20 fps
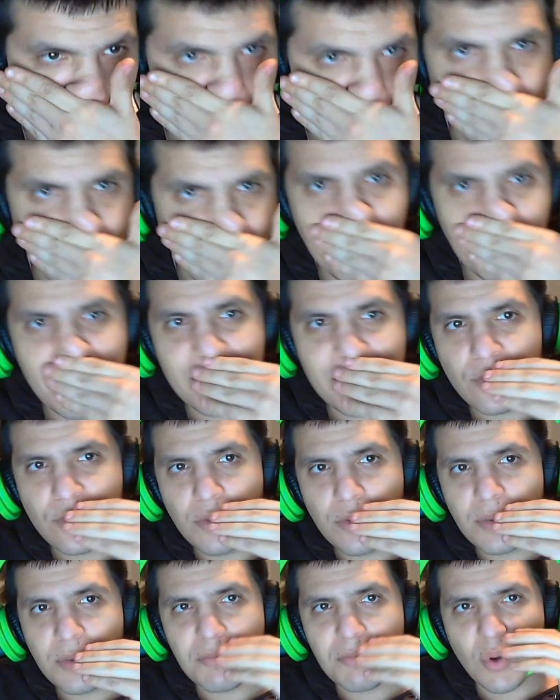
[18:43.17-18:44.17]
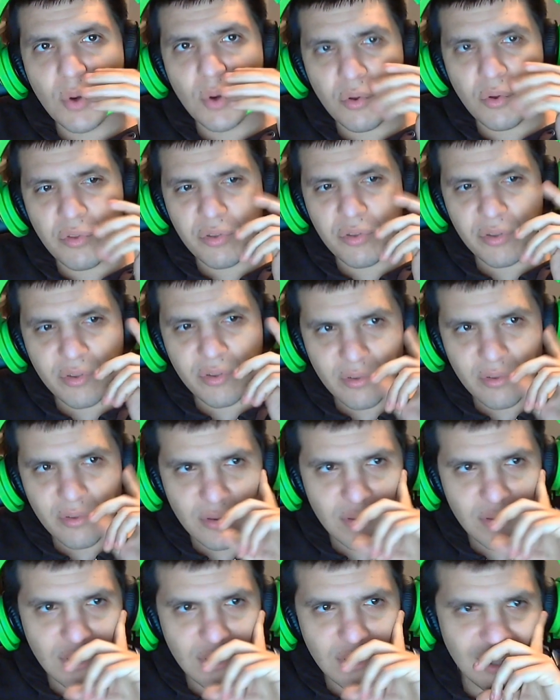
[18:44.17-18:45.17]
I'm gonna do them in both,
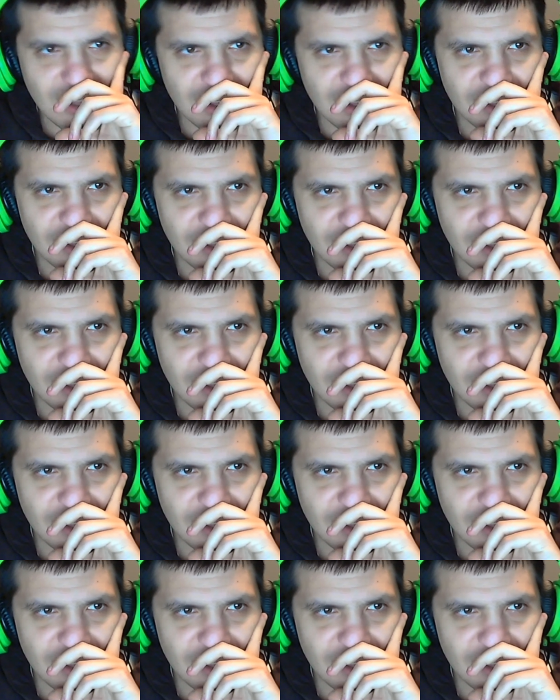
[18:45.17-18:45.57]
the